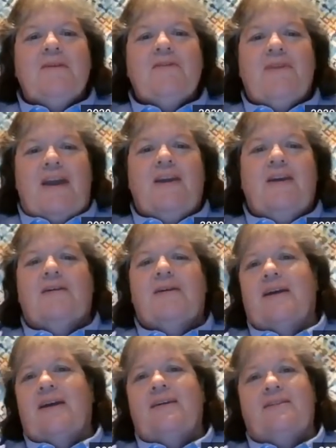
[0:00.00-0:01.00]
Thank you
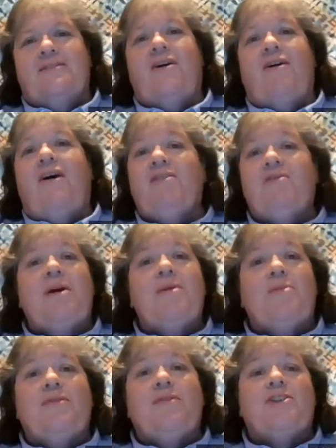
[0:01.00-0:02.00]
again to all of my
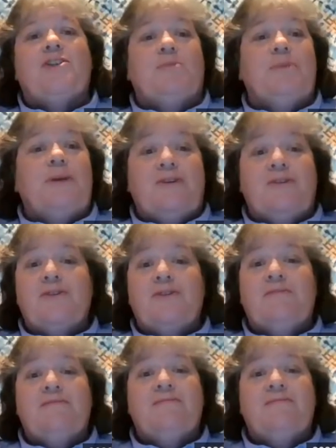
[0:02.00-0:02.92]
professional peers,